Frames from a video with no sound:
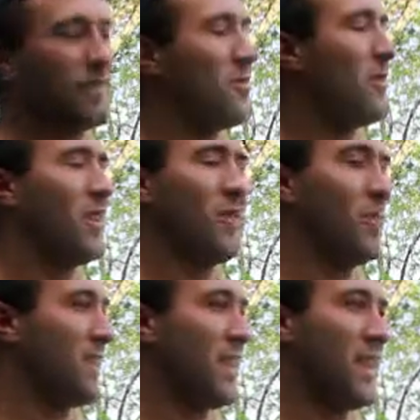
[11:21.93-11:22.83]
It really
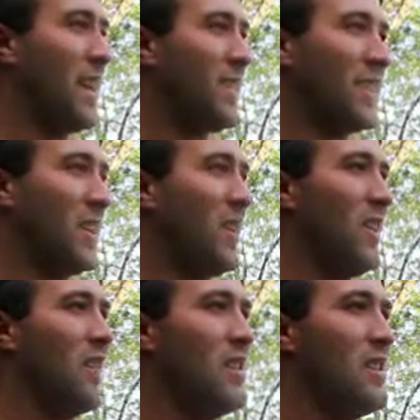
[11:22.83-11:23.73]
wasn't nice at all.
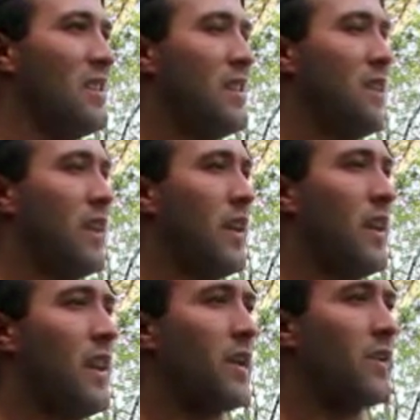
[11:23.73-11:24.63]
I
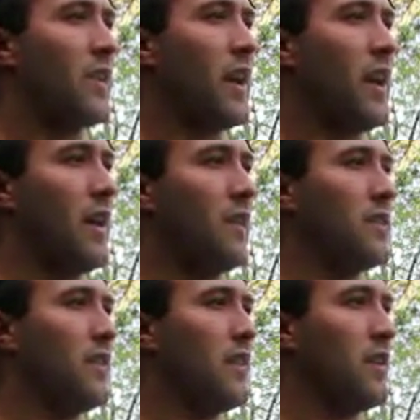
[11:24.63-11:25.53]
actually had
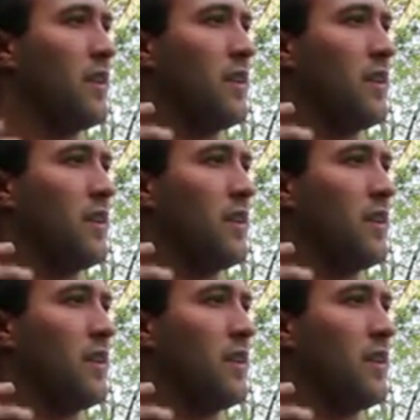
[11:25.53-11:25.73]
the